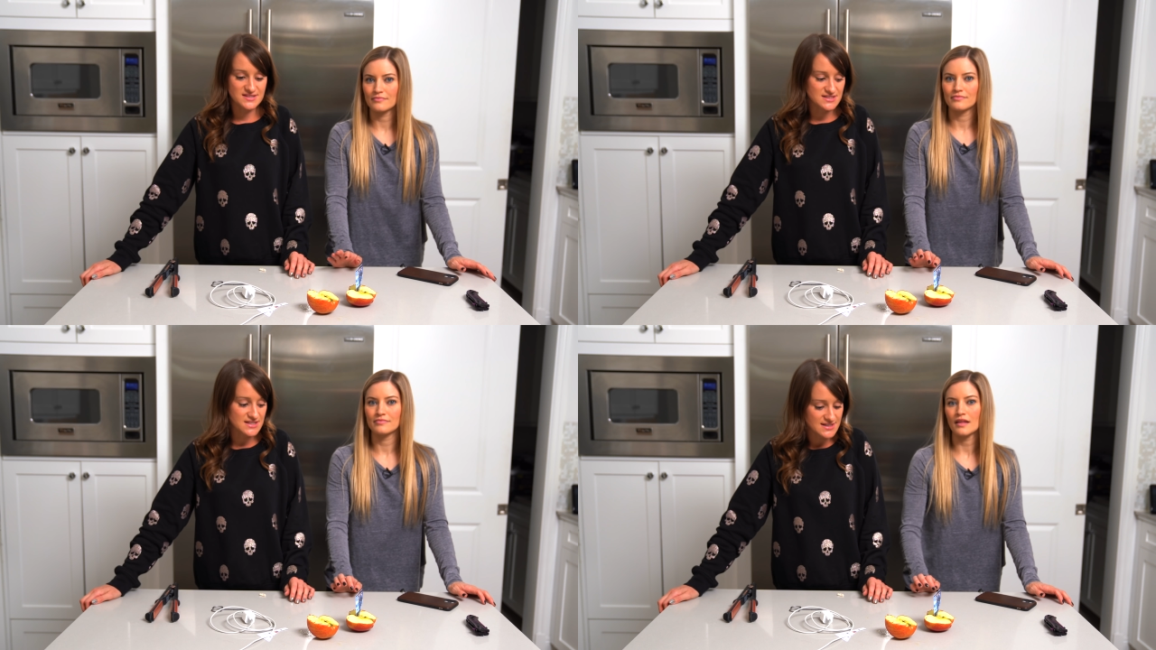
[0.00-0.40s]

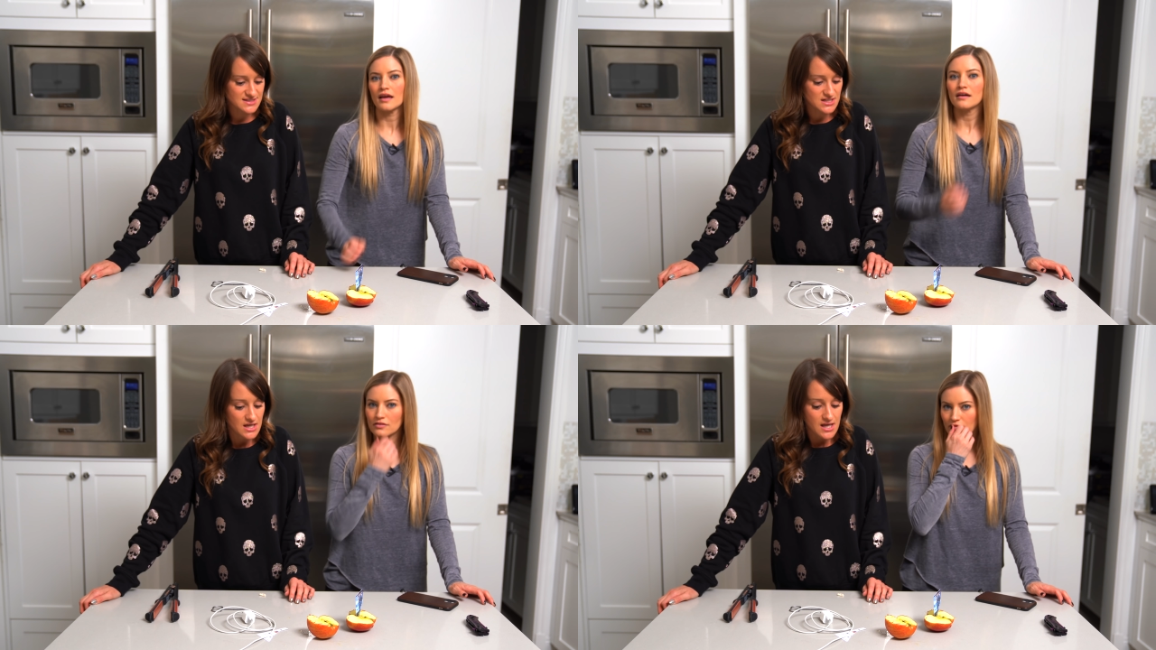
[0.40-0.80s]
Speaker 1: us to
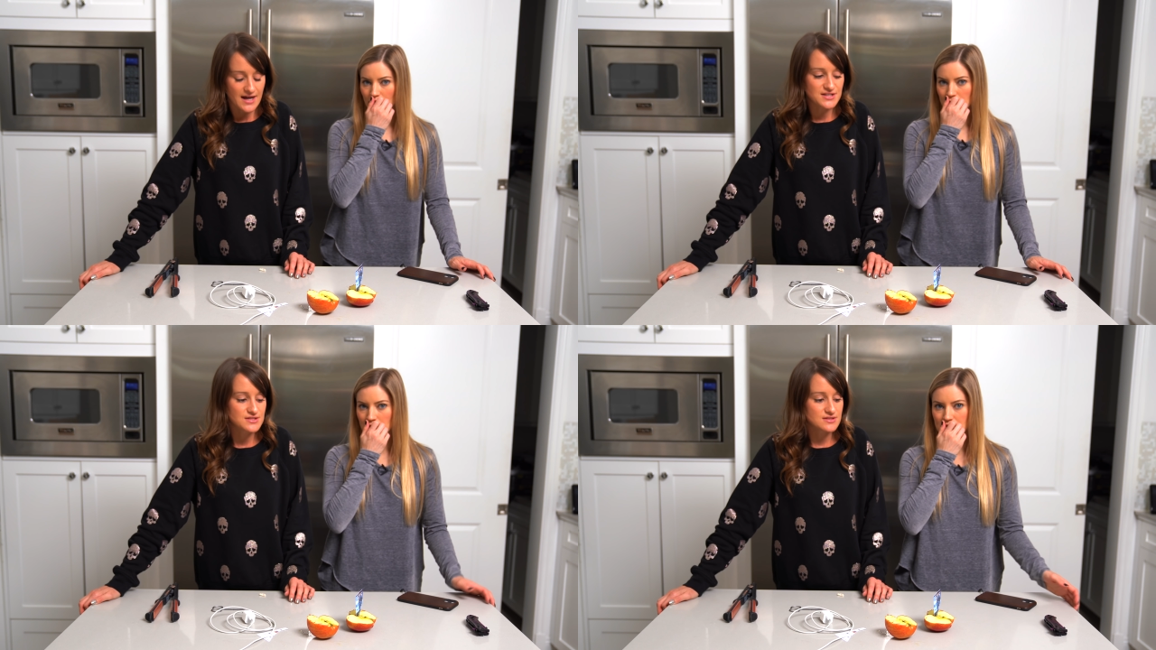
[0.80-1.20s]
test.
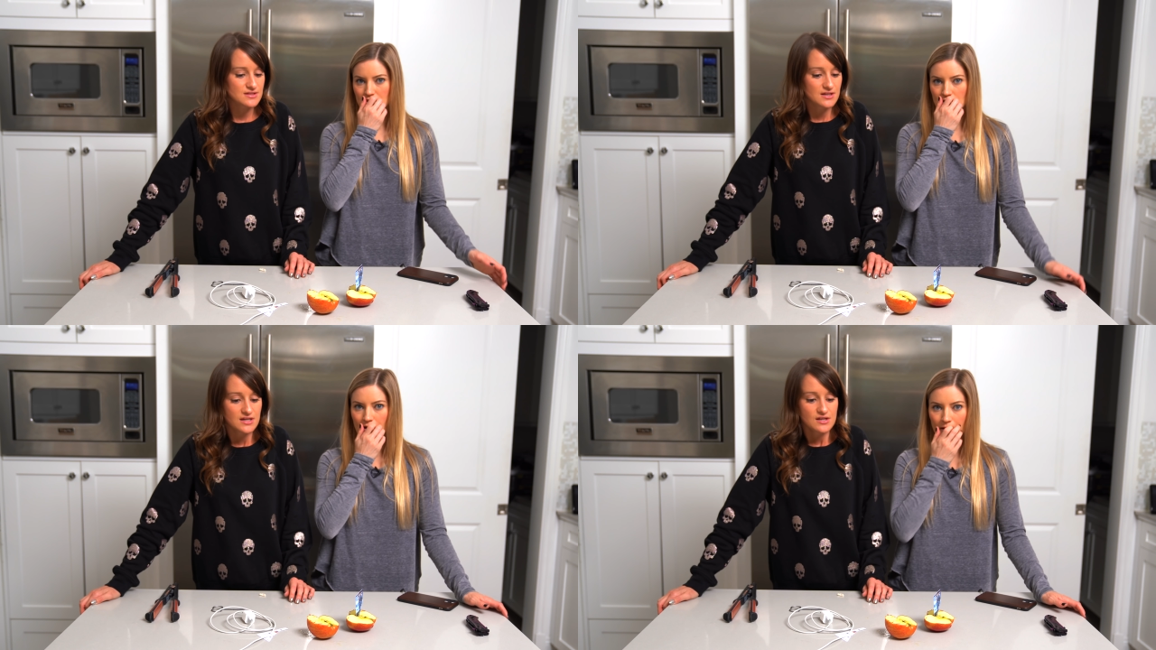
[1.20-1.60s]
Follow me on
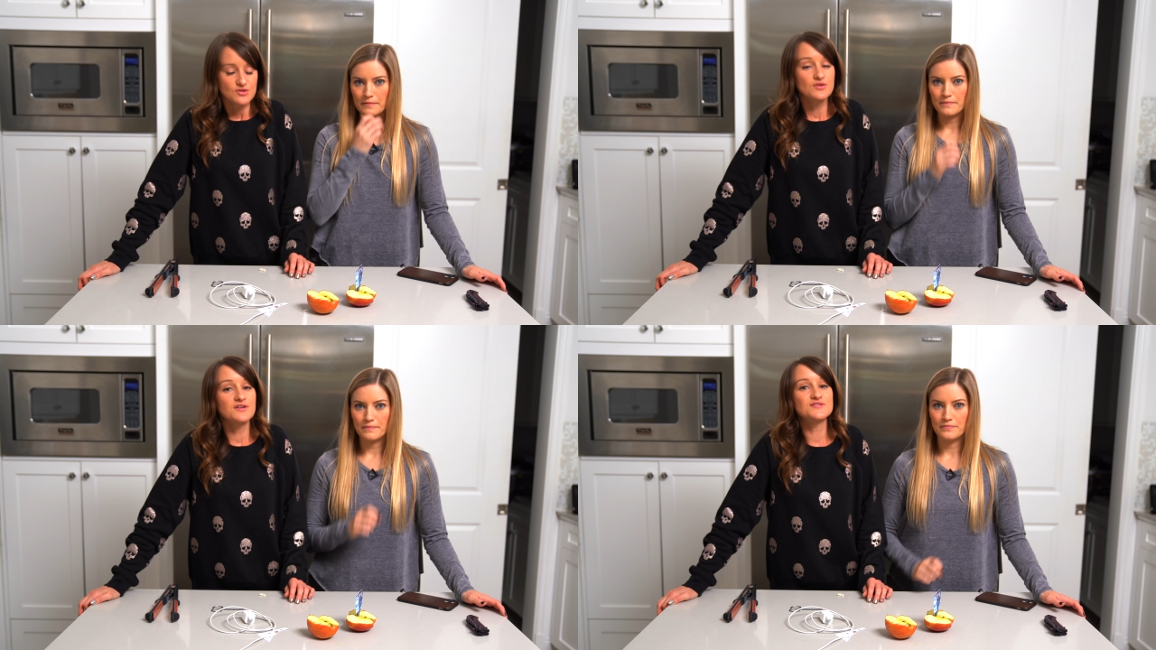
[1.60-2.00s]
TikTok.
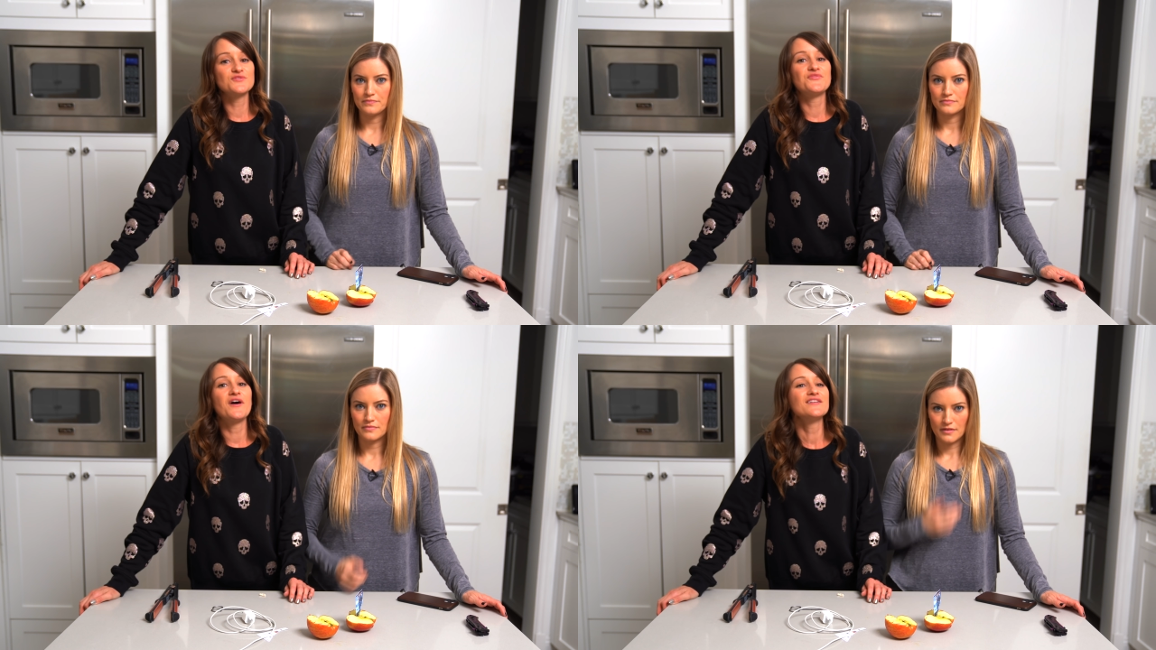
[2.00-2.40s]
You can
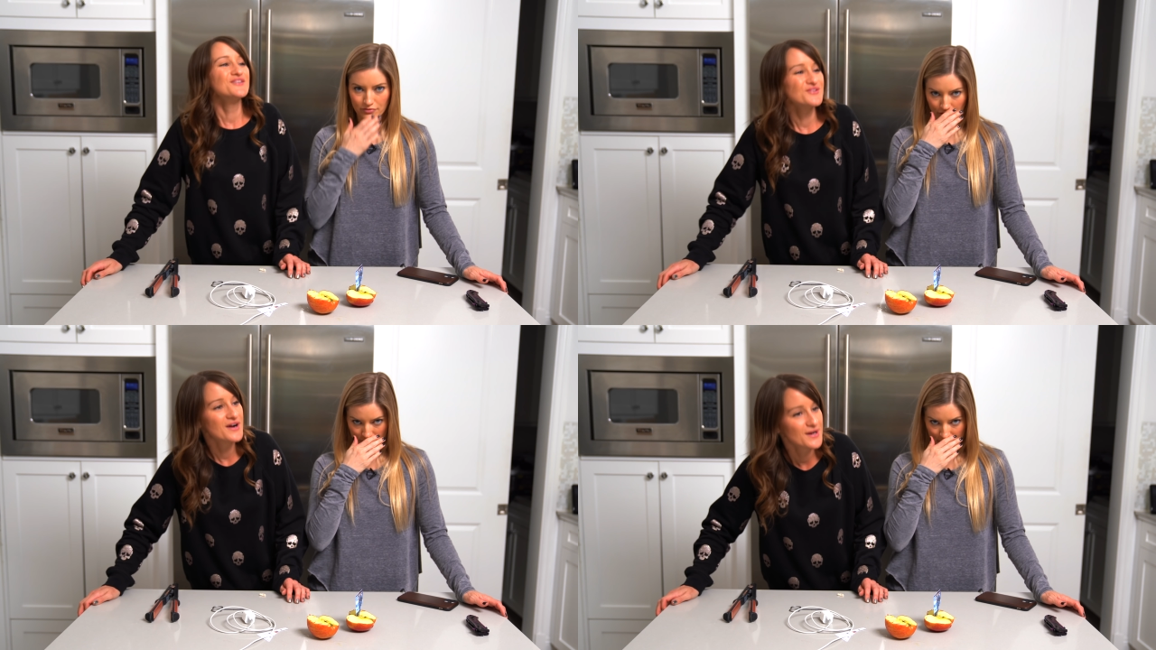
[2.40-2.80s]
also
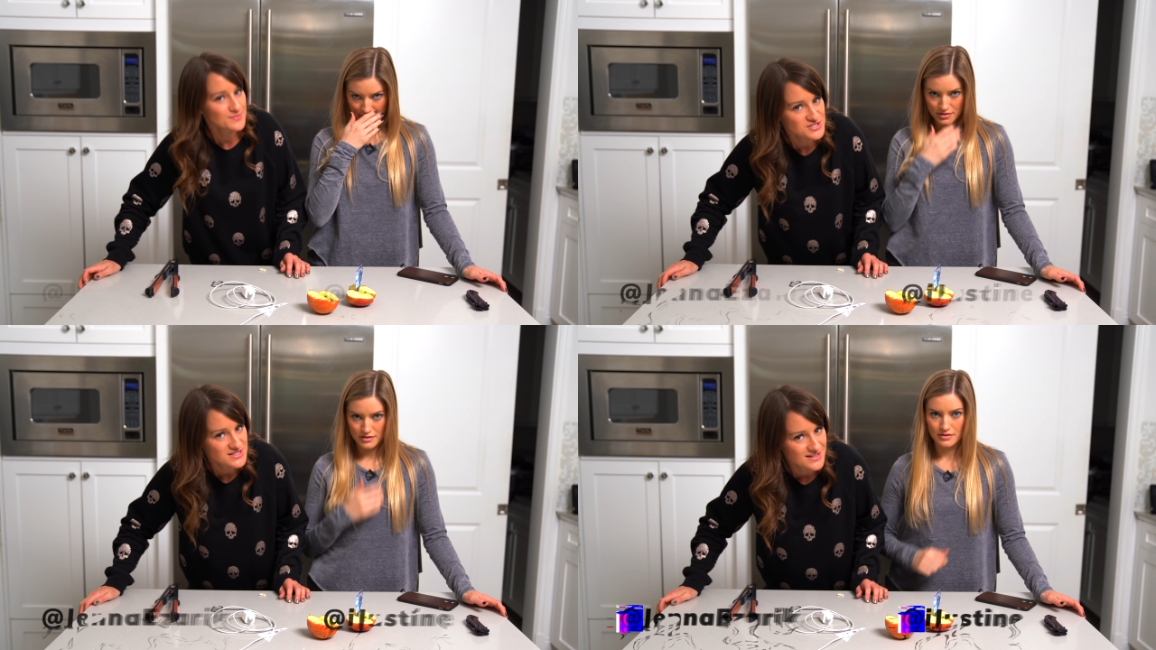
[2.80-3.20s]
follow
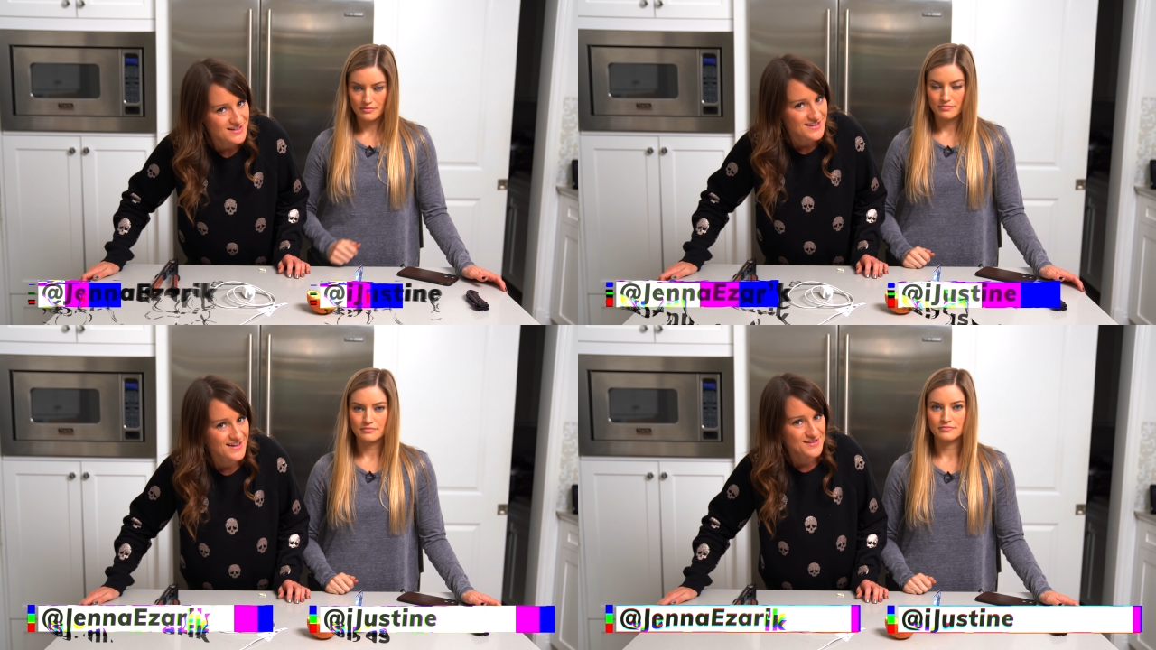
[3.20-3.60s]

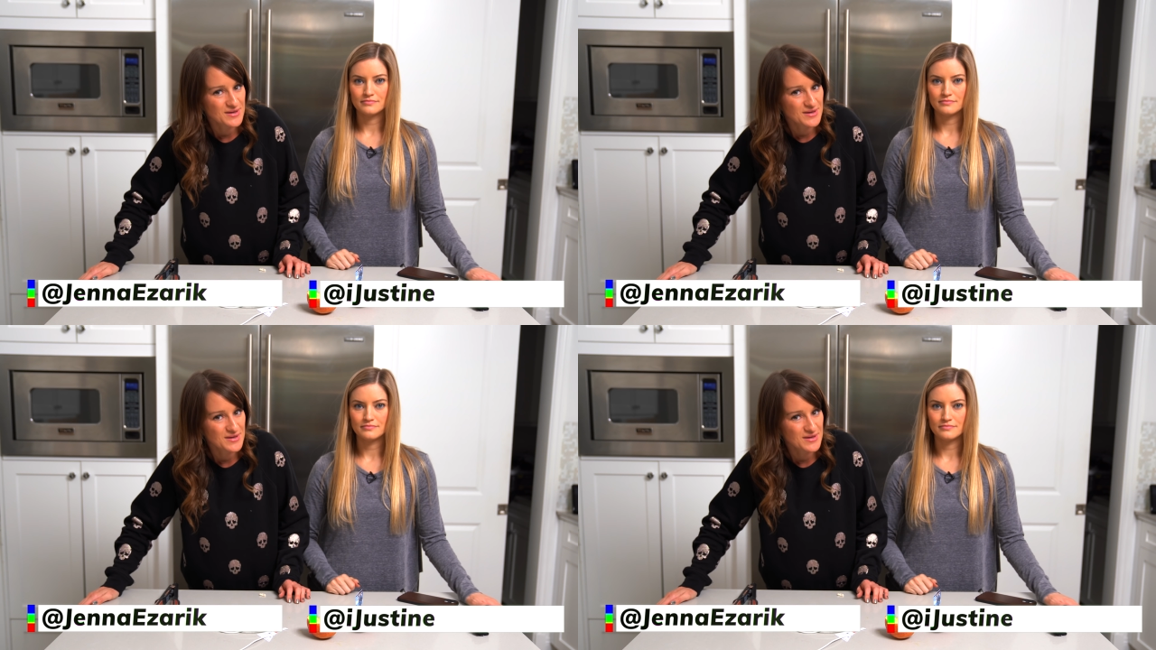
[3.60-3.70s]
Justine and